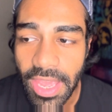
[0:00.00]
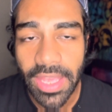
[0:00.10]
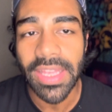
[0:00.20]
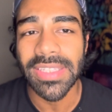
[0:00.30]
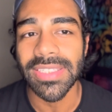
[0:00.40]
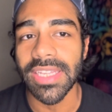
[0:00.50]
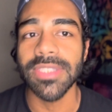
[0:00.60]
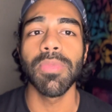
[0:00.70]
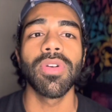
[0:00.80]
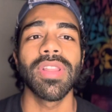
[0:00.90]

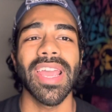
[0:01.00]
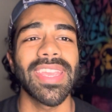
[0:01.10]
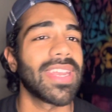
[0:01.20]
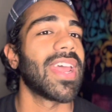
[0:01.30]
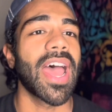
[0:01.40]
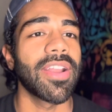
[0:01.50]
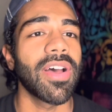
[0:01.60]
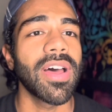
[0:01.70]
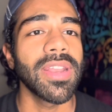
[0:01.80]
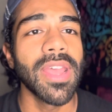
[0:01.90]
it's more like an
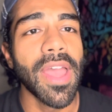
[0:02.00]
add-on,